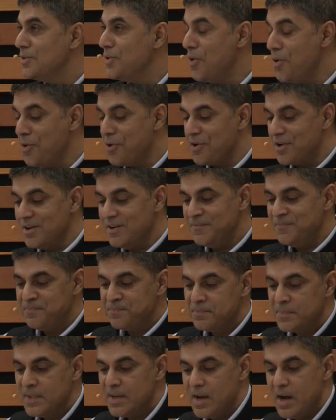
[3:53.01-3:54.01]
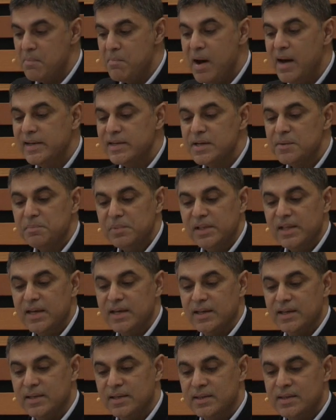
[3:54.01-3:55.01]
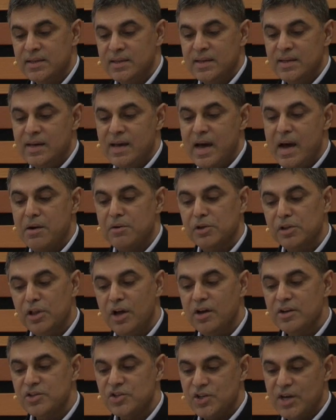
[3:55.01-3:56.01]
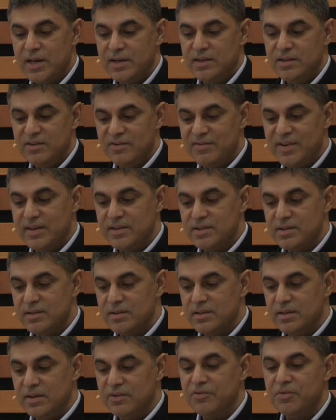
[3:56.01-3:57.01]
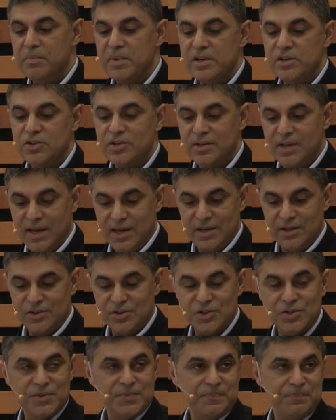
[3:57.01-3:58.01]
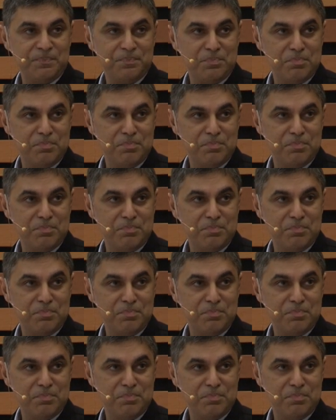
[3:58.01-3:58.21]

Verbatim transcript: or A Mind at Play How Claude Shannon Invented the Information Age,